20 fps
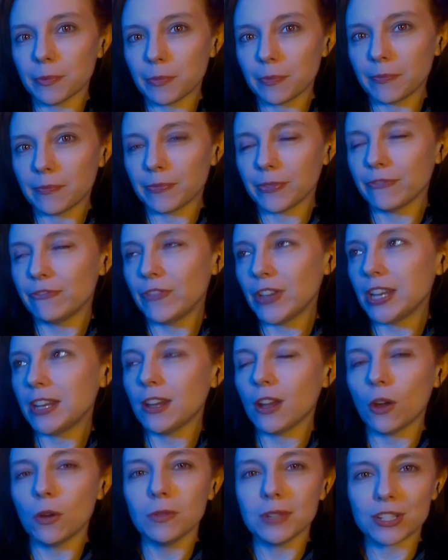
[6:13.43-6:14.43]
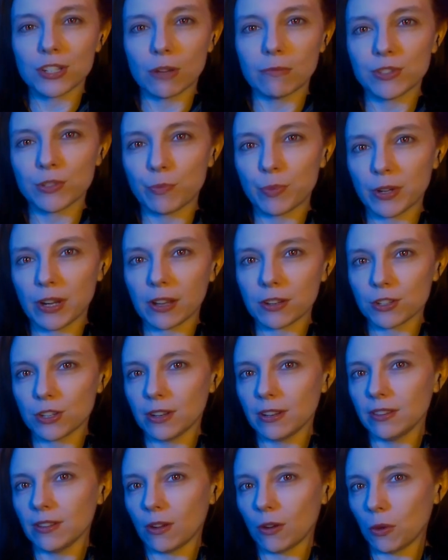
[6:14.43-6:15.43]
video in terms of
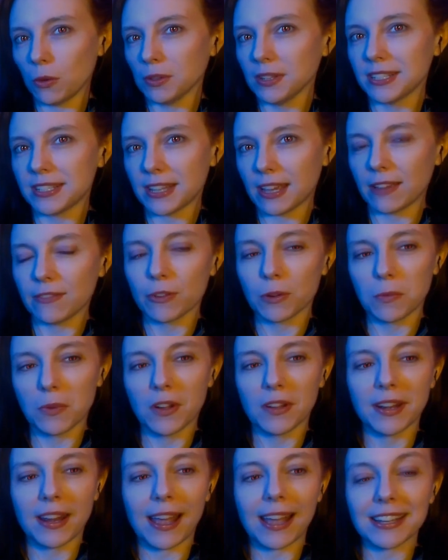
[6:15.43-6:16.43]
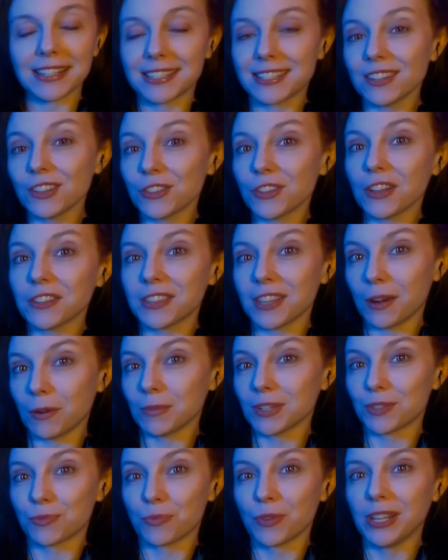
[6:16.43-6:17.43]
production, the Holy Diver one, I still thought that it
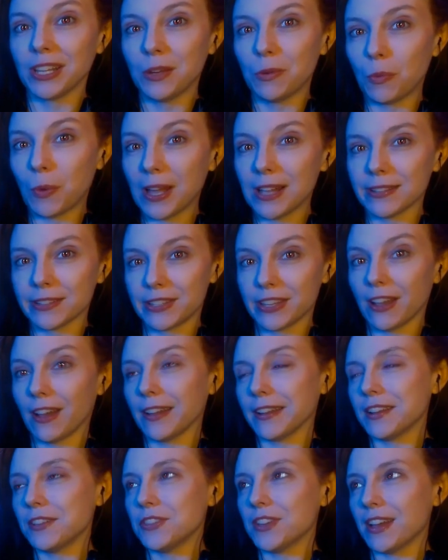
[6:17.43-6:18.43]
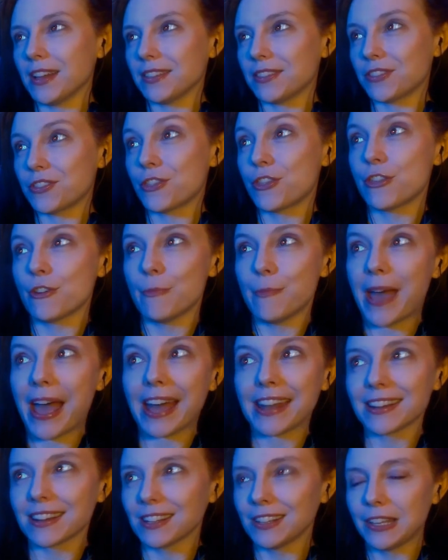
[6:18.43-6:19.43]
was really well done and that
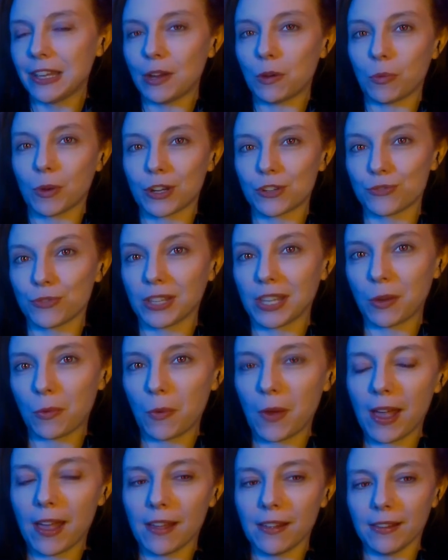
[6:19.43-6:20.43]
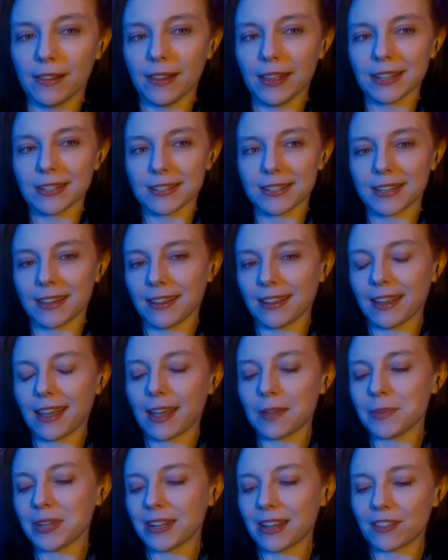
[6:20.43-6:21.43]
thematically it worked really well. And
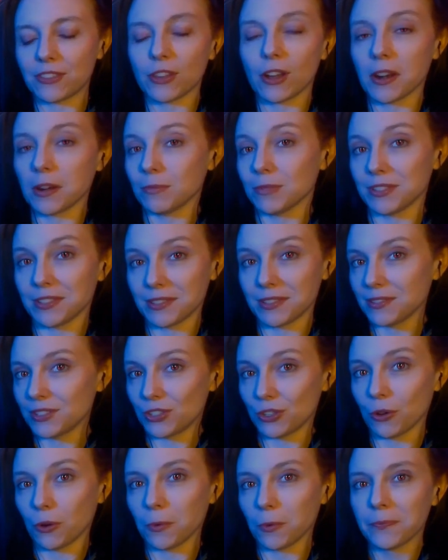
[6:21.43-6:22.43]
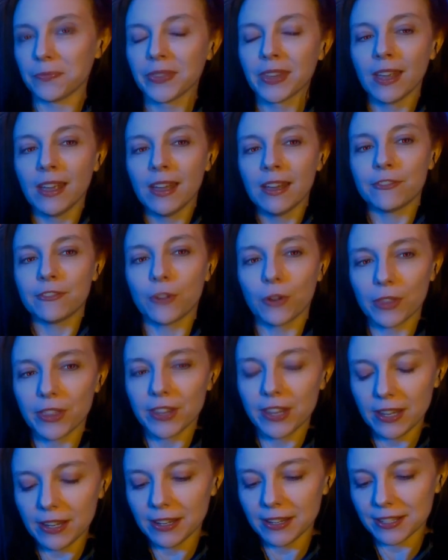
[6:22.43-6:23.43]
I mean, I thought it was, so for
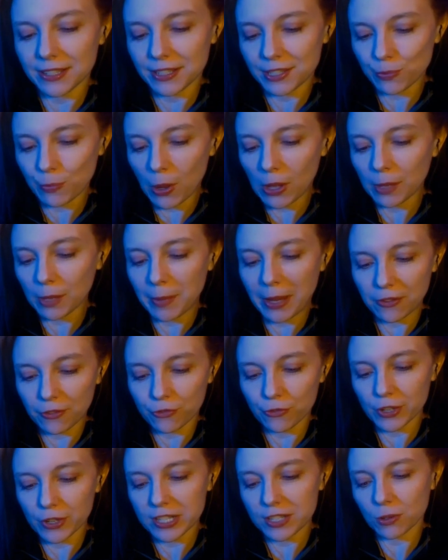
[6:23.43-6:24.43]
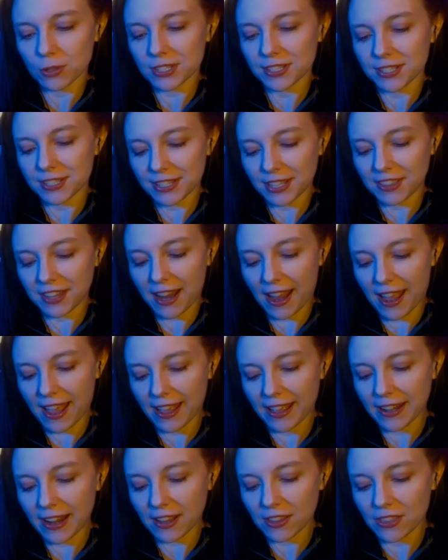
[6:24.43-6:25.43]
the small amount of resources that they
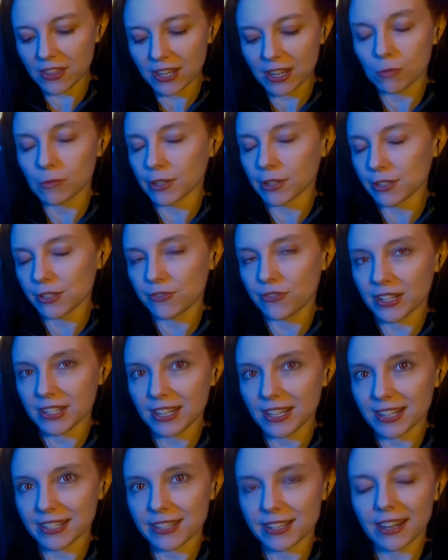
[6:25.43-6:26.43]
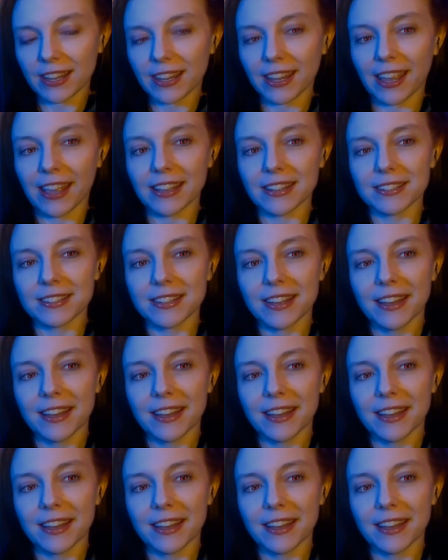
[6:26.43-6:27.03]
had, I think it was fantastic. And